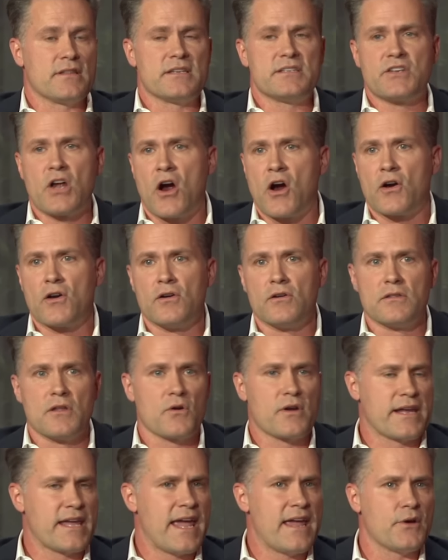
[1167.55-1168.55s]
The Darnold and
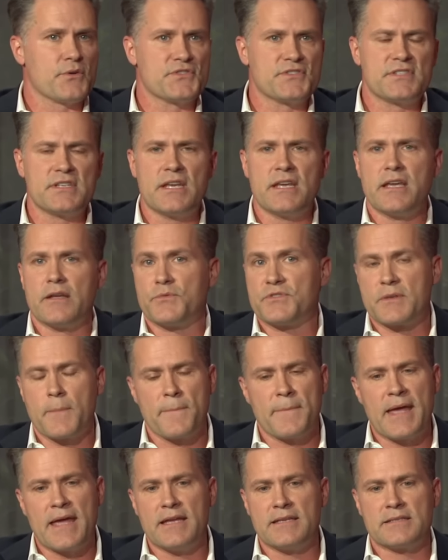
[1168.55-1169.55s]
the KOC, it was
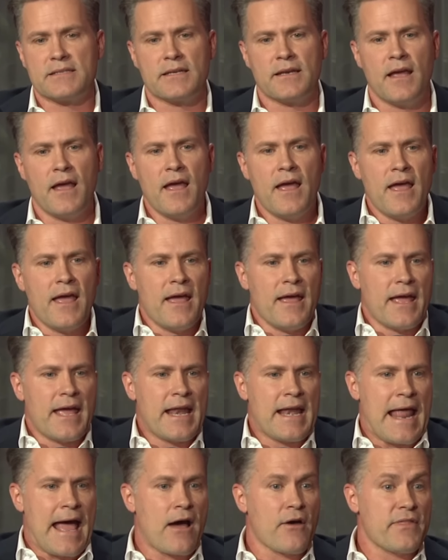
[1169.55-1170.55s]
amazing
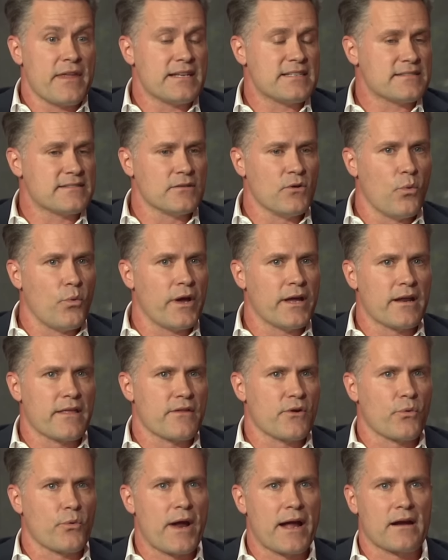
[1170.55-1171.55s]
and now they still win
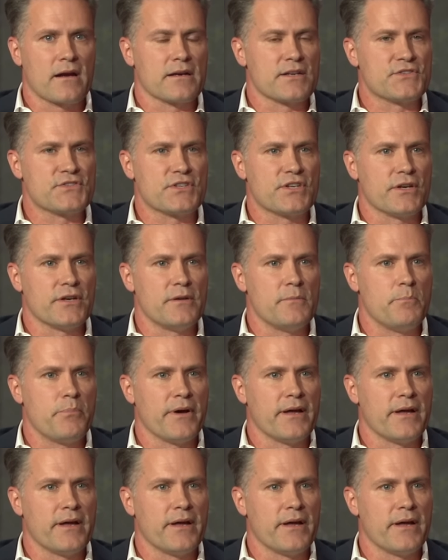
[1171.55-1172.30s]
and their record is good.